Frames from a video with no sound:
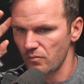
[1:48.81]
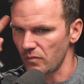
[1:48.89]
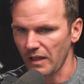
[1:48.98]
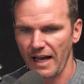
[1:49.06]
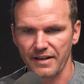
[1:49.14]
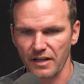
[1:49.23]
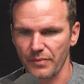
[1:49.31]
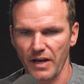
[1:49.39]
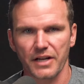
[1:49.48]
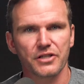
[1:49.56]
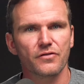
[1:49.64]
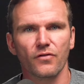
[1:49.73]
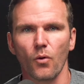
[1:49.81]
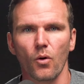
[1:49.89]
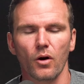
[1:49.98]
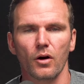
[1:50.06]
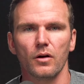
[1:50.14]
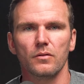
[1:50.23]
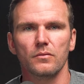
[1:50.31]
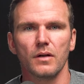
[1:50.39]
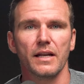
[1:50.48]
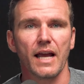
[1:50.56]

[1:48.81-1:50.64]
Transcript: landing page for an